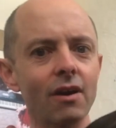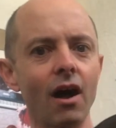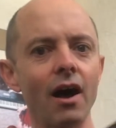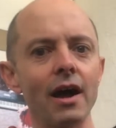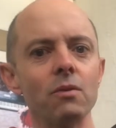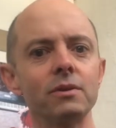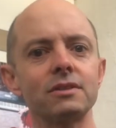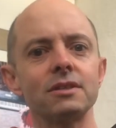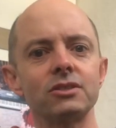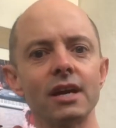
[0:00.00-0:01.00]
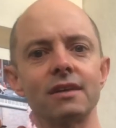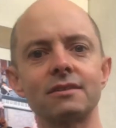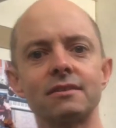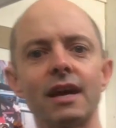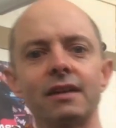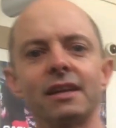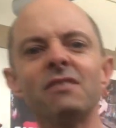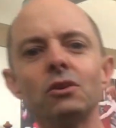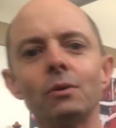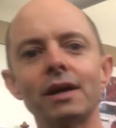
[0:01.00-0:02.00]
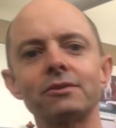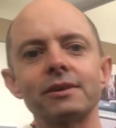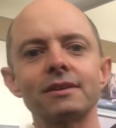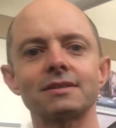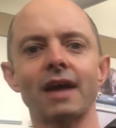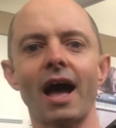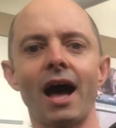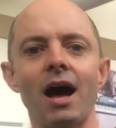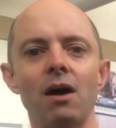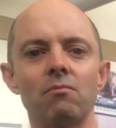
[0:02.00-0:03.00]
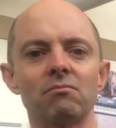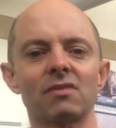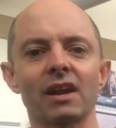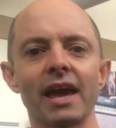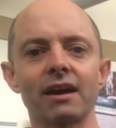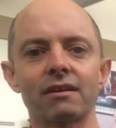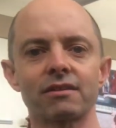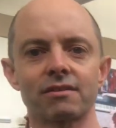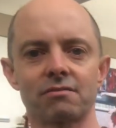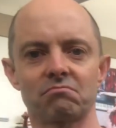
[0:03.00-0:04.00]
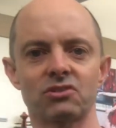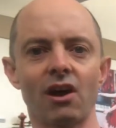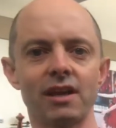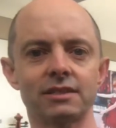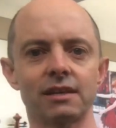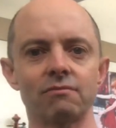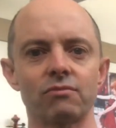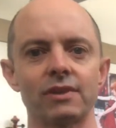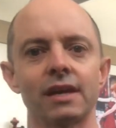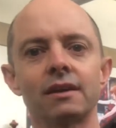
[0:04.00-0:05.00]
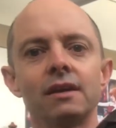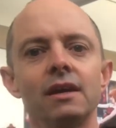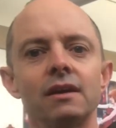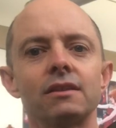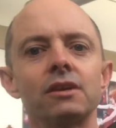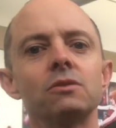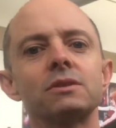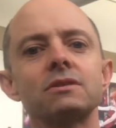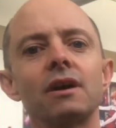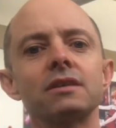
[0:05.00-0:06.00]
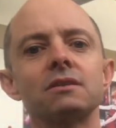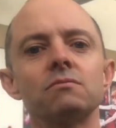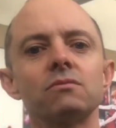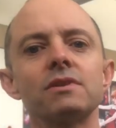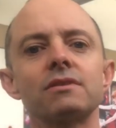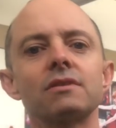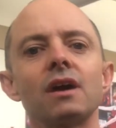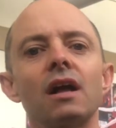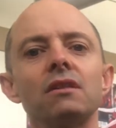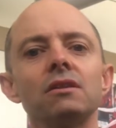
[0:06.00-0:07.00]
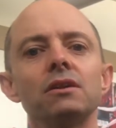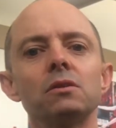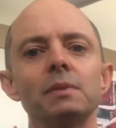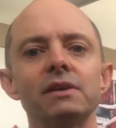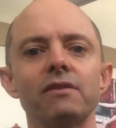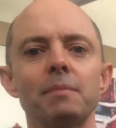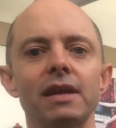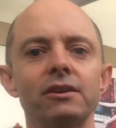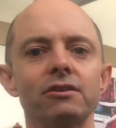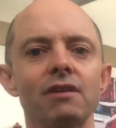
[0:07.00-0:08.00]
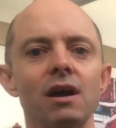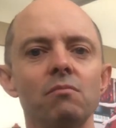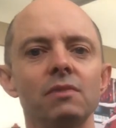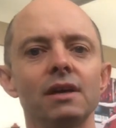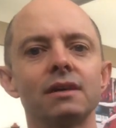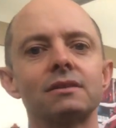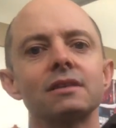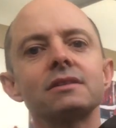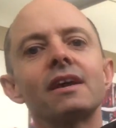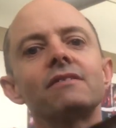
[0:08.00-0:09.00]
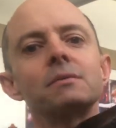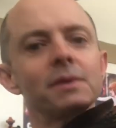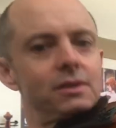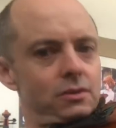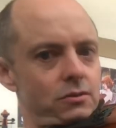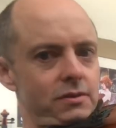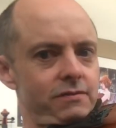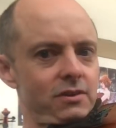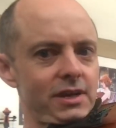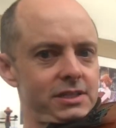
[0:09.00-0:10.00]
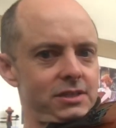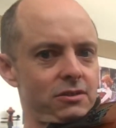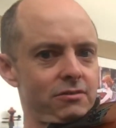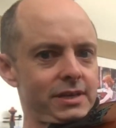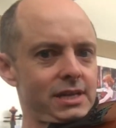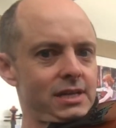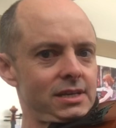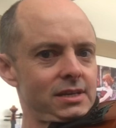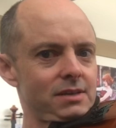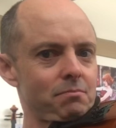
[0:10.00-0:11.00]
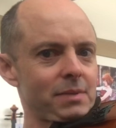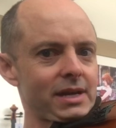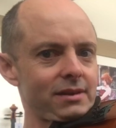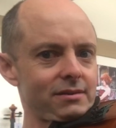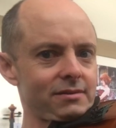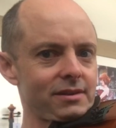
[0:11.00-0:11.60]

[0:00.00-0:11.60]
I would suggest that if you are doing this arm length sizing thing, that you would size them with a little bit of a bend in your arm. It doesn't have to be this sort of 90-degree bend